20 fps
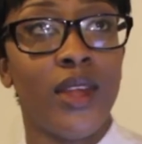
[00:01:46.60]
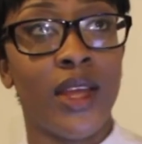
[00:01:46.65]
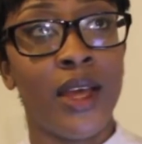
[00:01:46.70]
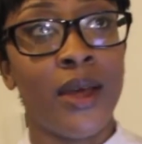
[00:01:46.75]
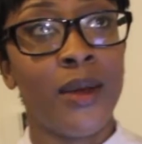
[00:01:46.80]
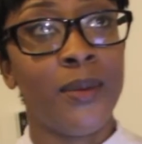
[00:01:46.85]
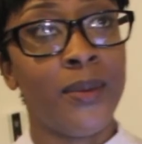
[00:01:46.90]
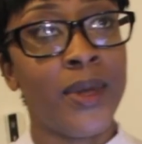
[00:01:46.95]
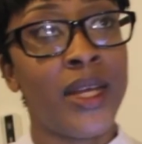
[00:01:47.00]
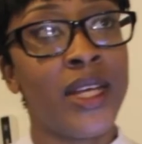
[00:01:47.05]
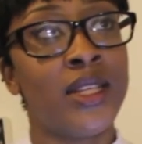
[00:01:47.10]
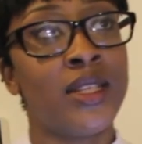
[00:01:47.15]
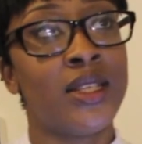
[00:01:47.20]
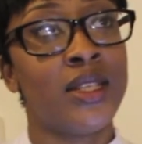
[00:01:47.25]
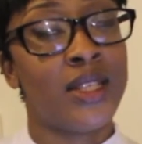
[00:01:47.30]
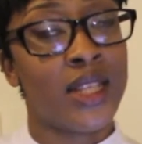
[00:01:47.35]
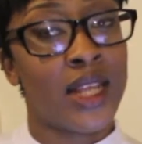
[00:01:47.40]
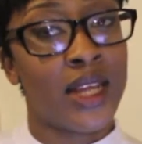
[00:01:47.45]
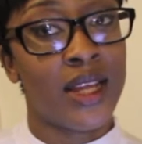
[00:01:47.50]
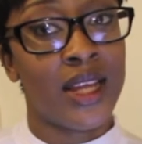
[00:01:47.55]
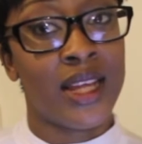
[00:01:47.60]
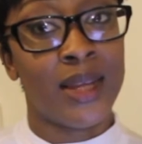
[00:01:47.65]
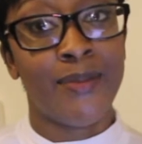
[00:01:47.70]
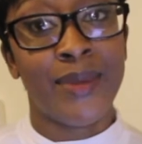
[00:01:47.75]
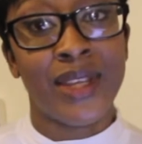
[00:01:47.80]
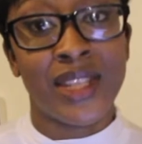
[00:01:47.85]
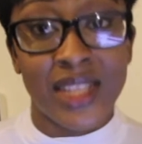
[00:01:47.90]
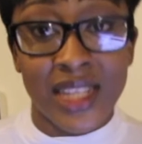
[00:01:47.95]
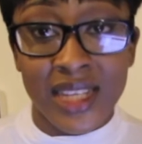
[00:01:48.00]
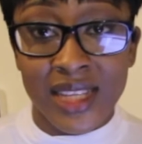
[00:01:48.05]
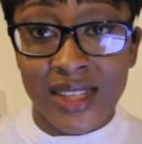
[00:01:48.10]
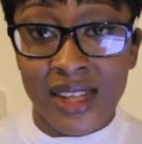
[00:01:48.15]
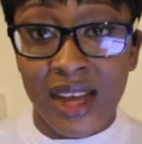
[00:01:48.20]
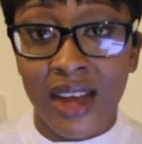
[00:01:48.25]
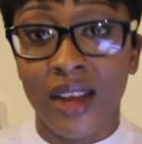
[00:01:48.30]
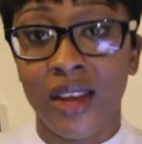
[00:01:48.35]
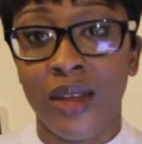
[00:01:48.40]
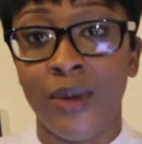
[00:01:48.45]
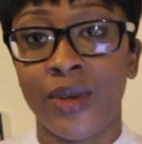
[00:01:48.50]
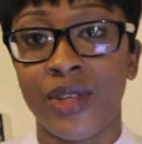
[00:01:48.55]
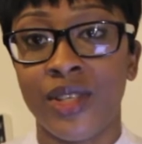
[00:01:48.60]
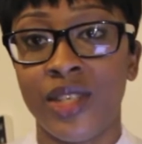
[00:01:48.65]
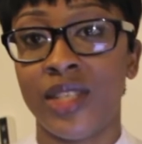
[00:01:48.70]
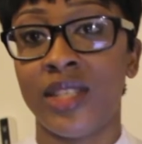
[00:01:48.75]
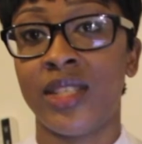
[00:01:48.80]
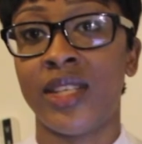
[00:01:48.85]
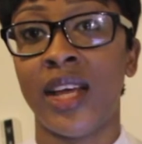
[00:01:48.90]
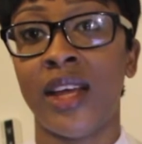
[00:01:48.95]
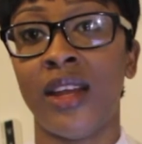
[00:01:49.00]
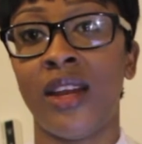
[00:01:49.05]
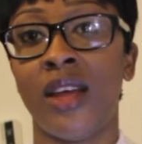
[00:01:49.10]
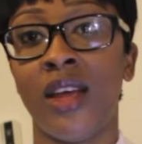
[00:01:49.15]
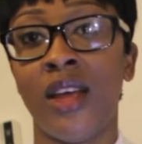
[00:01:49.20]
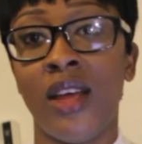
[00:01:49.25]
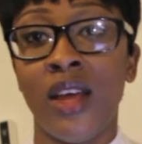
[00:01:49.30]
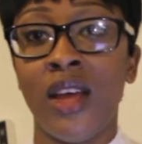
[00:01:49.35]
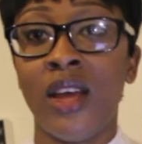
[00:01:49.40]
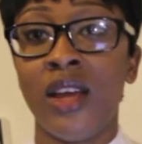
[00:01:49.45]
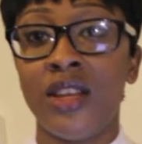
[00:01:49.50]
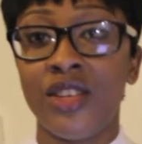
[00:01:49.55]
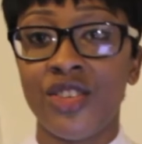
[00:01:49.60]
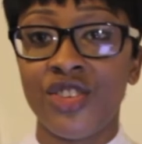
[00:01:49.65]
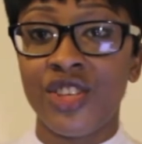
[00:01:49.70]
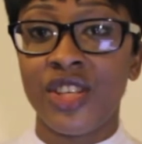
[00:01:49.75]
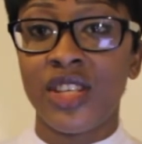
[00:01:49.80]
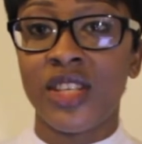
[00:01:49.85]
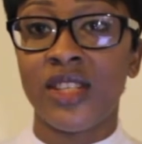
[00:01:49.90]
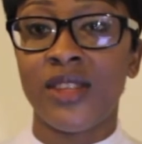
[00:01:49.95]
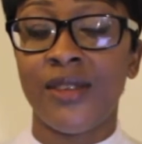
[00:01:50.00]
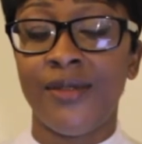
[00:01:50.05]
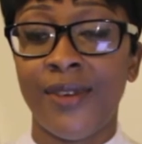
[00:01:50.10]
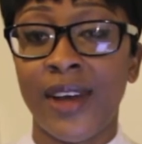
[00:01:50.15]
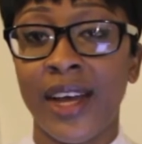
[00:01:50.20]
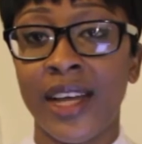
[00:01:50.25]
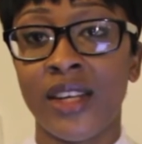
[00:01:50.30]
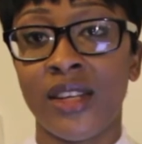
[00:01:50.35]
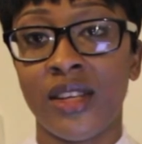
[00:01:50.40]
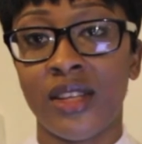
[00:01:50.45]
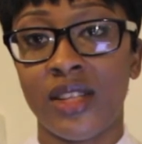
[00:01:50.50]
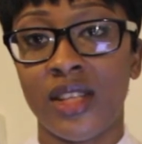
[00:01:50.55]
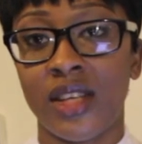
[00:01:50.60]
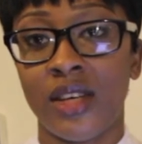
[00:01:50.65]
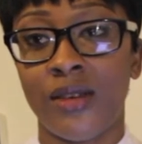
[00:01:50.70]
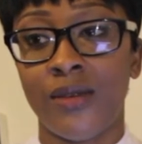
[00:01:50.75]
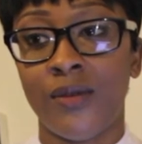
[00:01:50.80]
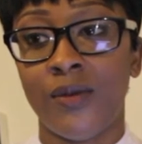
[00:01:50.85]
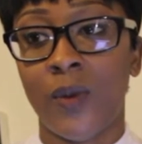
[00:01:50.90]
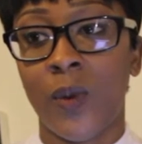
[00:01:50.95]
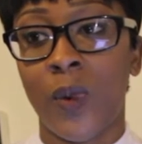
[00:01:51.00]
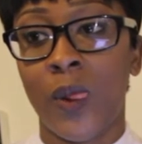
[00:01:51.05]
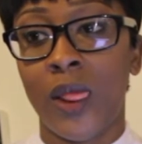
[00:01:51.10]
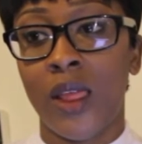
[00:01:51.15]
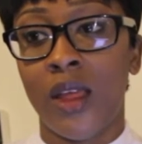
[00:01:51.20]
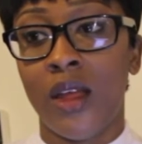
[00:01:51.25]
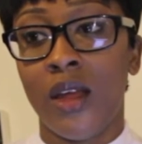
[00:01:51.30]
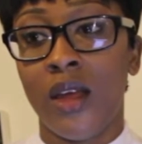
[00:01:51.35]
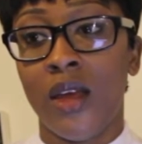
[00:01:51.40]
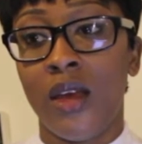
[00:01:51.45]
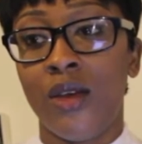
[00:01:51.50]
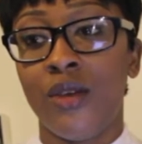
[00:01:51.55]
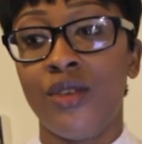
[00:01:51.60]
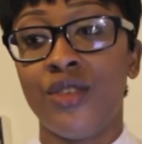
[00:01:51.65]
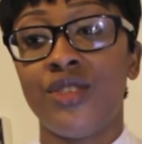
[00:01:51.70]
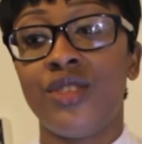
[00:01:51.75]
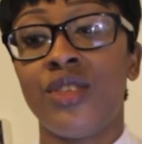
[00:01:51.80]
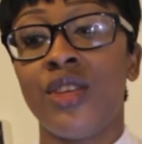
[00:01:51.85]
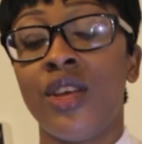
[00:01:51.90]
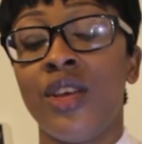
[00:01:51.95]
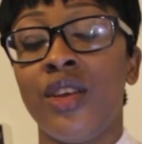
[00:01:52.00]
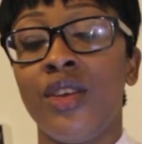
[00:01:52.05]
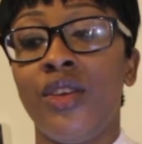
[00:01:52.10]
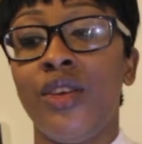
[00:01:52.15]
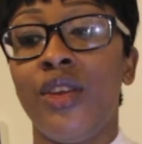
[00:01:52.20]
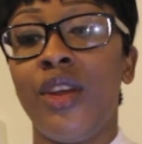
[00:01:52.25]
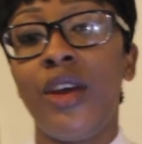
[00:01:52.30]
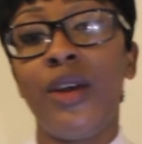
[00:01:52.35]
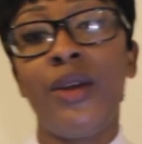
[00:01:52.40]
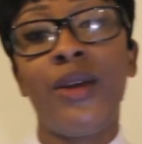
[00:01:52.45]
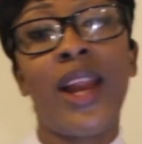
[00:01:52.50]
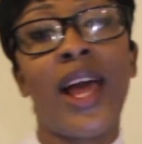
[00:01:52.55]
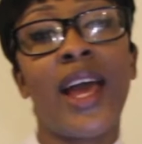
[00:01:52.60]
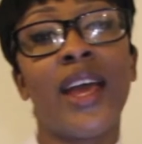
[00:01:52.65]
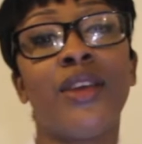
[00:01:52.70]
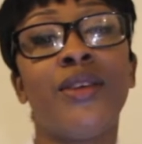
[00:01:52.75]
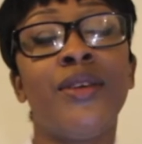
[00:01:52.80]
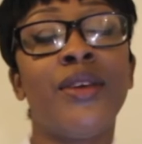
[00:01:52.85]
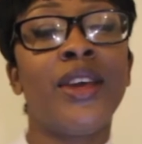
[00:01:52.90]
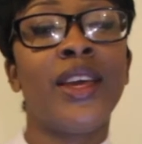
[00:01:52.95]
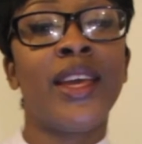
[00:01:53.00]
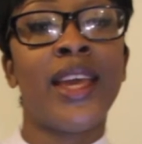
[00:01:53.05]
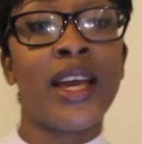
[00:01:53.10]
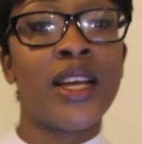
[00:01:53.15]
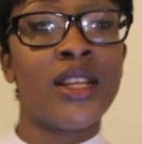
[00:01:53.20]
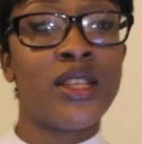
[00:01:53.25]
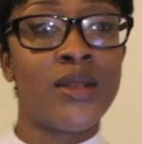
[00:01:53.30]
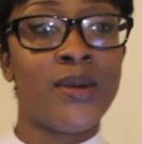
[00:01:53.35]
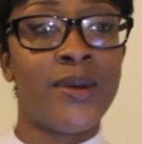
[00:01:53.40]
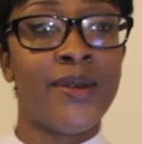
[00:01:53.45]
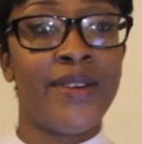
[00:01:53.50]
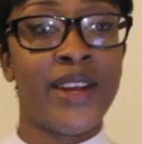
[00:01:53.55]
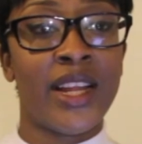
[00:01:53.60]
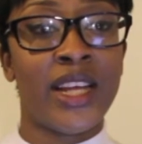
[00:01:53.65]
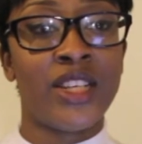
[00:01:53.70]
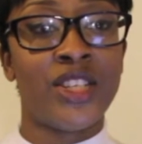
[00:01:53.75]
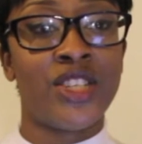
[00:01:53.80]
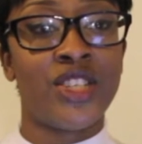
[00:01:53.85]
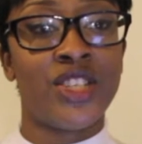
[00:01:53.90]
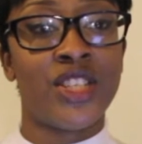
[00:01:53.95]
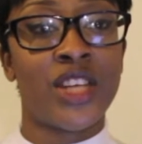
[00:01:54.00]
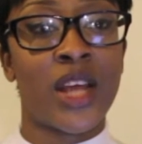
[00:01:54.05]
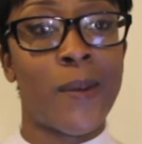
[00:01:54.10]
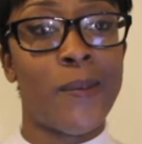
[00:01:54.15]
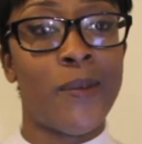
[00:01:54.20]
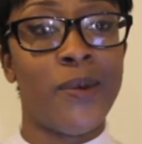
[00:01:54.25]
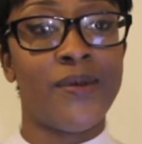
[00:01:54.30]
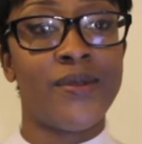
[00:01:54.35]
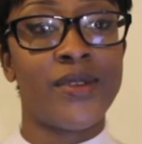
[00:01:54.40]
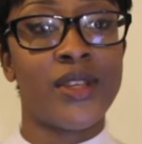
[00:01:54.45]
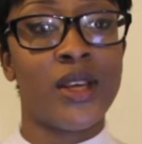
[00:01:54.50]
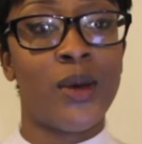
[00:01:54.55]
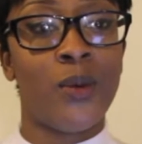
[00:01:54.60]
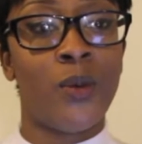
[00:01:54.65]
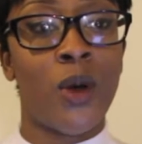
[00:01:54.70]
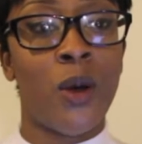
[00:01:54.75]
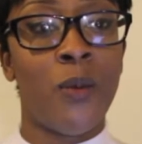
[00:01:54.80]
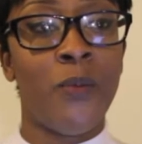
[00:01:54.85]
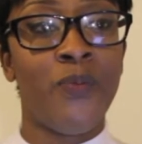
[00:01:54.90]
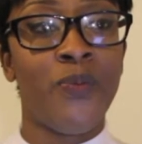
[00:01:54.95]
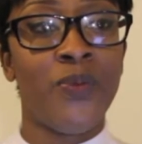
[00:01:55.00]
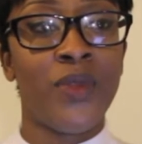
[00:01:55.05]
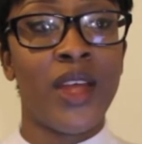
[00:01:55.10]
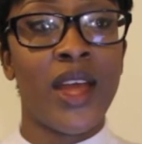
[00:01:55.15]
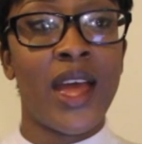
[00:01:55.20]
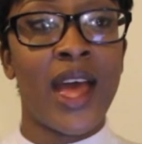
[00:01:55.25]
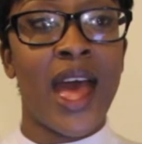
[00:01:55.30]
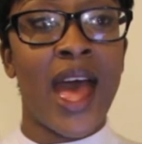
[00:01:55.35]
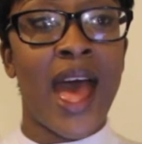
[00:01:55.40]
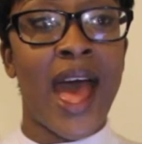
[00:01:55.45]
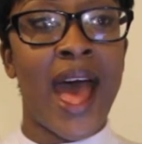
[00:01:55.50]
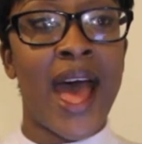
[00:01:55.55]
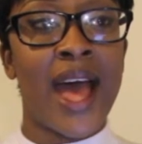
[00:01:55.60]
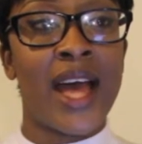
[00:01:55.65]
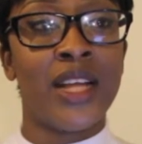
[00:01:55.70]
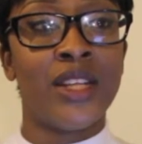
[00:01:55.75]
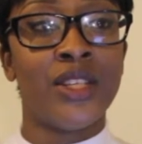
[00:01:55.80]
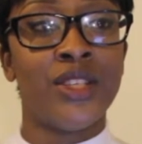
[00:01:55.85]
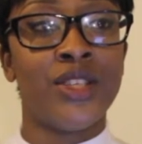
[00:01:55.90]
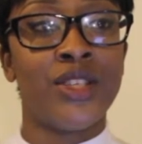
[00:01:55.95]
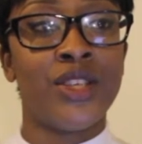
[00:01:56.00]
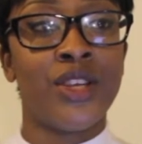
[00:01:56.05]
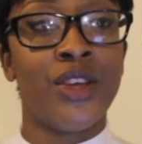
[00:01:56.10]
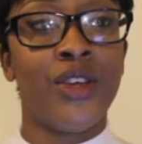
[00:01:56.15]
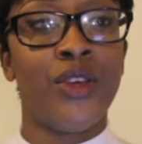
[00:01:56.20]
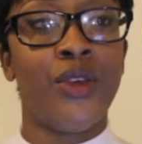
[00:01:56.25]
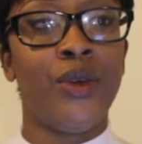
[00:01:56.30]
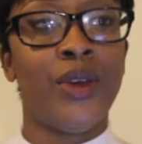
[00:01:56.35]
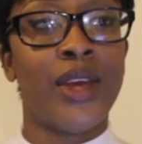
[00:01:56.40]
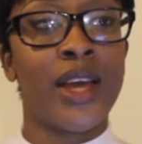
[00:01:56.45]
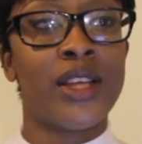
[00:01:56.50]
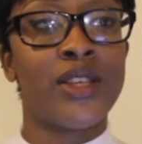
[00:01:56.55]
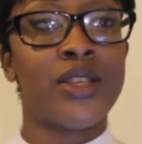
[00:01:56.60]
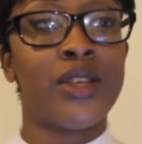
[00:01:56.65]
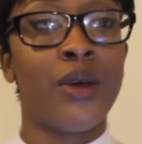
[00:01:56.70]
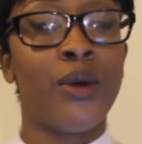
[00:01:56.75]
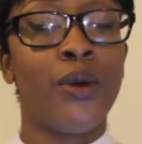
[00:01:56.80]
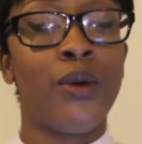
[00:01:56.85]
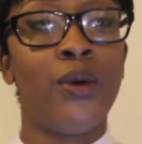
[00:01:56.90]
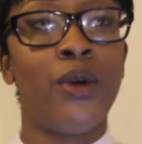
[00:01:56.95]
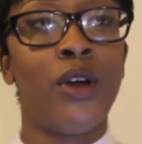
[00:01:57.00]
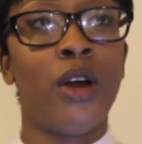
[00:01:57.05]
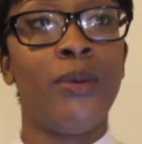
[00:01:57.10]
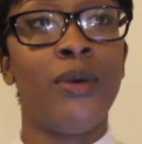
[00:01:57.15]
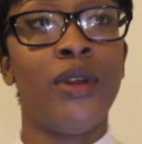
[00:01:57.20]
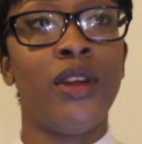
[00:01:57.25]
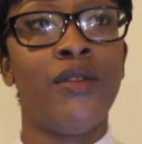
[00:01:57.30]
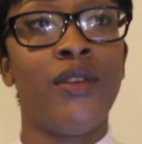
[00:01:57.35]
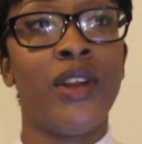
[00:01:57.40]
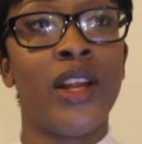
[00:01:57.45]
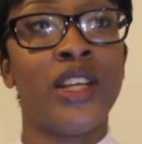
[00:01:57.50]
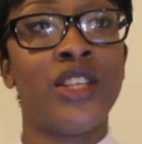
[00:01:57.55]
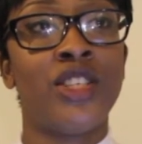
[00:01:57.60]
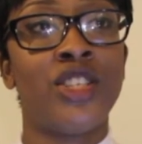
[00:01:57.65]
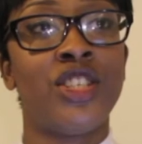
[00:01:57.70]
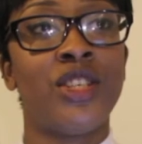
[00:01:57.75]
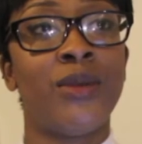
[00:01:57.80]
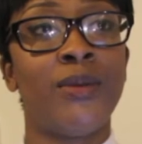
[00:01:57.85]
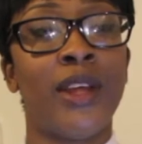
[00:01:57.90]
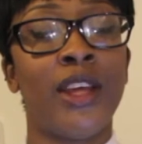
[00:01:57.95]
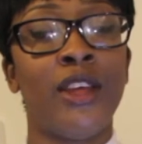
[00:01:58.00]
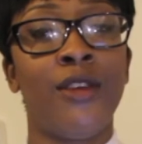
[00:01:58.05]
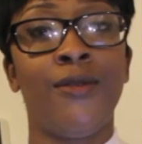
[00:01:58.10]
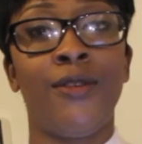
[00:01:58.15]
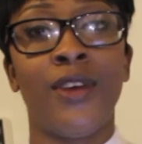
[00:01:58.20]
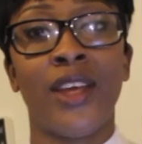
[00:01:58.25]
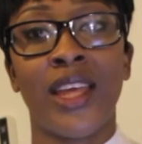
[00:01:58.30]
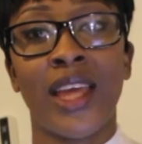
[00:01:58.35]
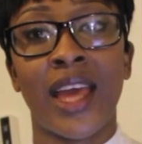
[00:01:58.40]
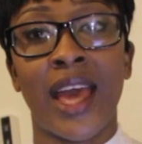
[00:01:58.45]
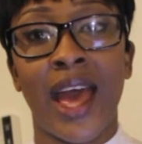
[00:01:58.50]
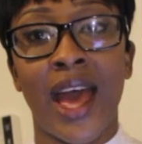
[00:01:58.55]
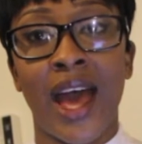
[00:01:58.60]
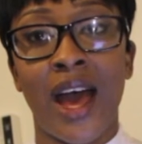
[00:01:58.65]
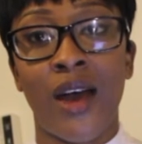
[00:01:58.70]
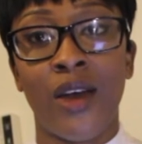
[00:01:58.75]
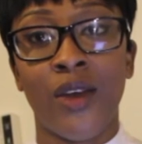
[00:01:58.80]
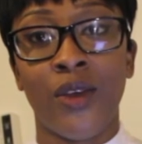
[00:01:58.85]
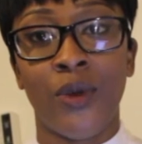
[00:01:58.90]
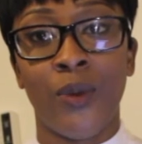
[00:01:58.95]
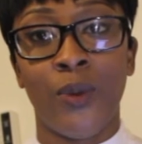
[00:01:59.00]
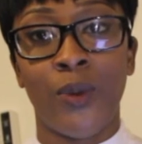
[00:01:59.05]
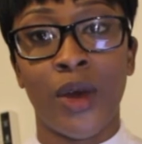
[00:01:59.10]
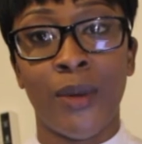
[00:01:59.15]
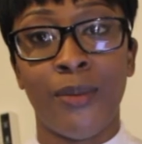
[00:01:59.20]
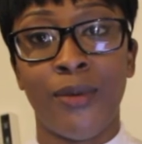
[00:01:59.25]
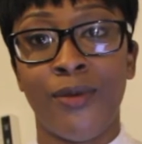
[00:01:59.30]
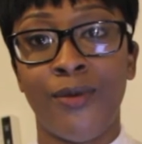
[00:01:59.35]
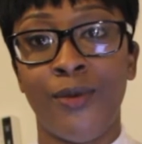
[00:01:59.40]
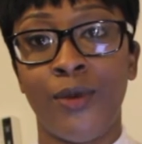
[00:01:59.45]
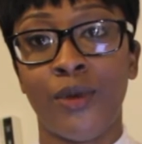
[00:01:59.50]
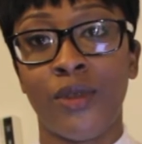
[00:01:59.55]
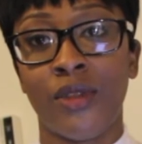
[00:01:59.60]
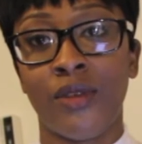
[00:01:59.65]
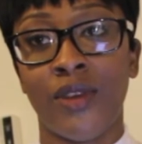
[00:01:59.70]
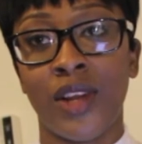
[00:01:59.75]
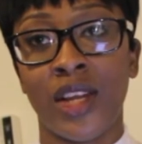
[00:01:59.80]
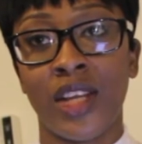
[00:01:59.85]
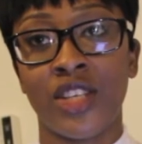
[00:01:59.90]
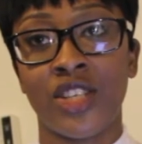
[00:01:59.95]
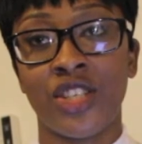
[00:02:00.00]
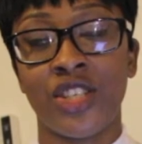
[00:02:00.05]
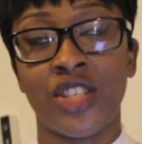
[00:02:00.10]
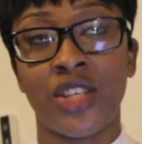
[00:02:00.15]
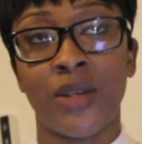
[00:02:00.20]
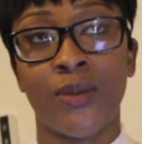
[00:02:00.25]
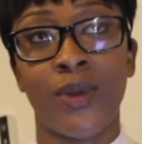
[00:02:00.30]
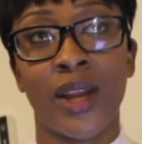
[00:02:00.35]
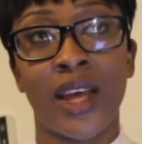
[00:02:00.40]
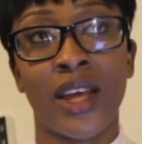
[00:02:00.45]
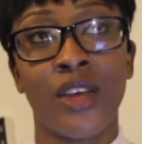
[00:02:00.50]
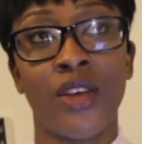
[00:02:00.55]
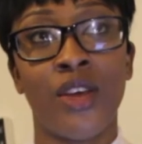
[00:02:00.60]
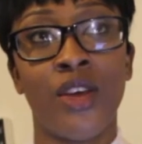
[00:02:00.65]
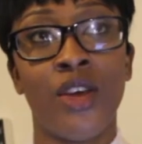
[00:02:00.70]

It means exactly what she said. She needs to find herself. Because, you know, like, you could get into a relationship with someone and you get so caught up in the relationship that you forget how you were before the relationship. Like,